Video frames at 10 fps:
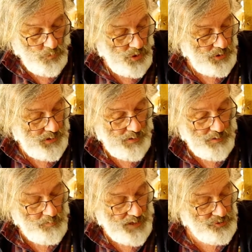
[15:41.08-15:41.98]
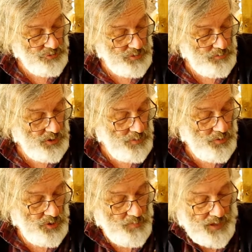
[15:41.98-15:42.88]
work out the battery. We've got to
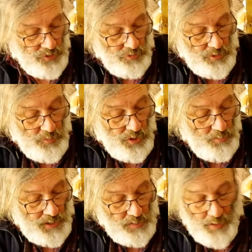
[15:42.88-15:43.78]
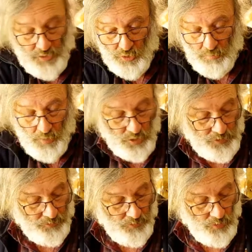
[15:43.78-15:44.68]
put the battery in, we've got to make a battery
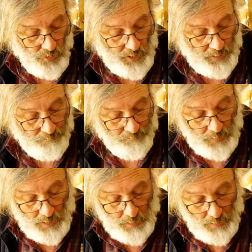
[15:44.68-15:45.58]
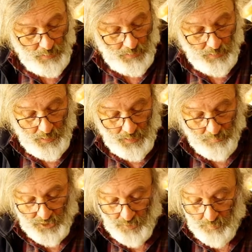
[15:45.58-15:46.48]
box for it.
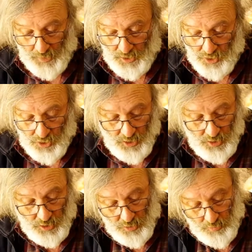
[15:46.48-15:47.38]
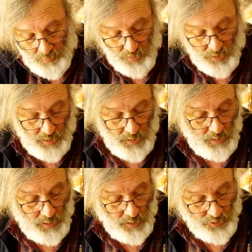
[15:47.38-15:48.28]
Bits and pieces,
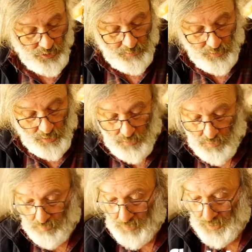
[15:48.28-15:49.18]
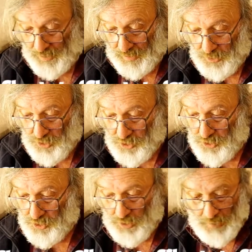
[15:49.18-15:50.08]
obviously servo
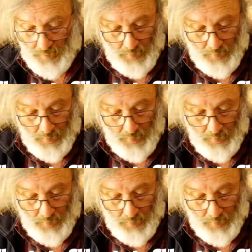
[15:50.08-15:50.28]
plates,